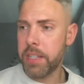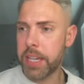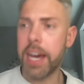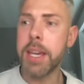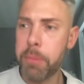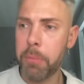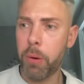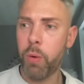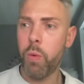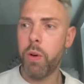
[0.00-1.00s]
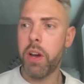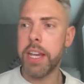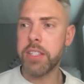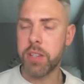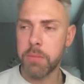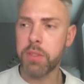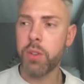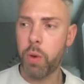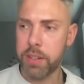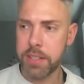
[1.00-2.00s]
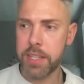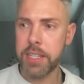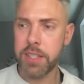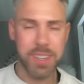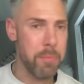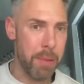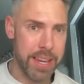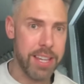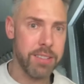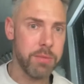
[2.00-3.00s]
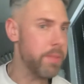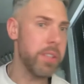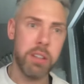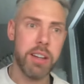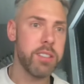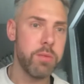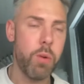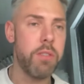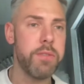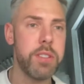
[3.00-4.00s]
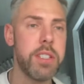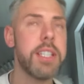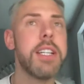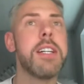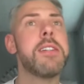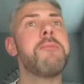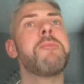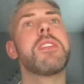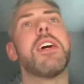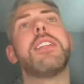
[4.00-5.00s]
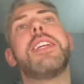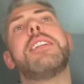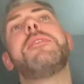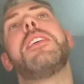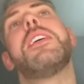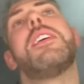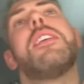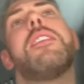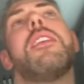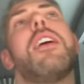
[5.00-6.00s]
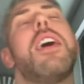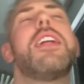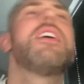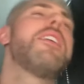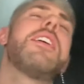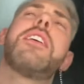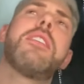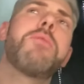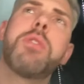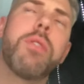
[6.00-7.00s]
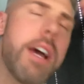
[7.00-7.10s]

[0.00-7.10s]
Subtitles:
capable in terms of quality to compete with the likes of Watford. And then, and I'm sure